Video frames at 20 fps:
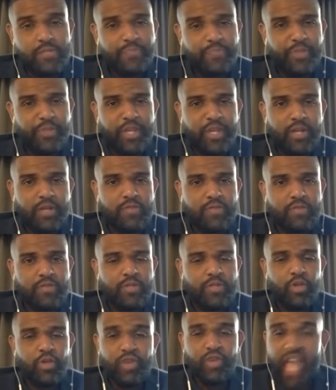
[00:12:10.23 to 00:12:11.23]

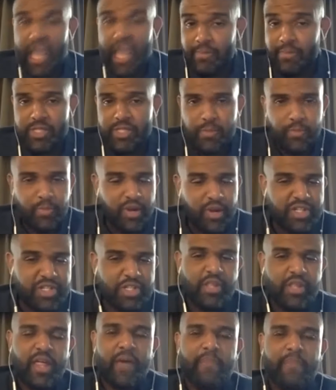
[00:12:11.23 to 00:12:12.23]
Your name is a bridge
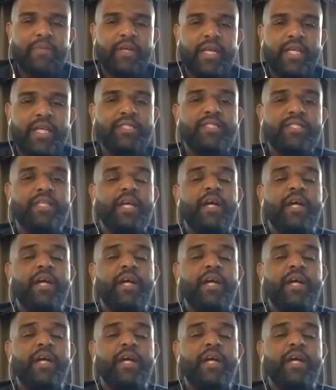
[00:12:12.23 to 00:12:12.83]
to that place.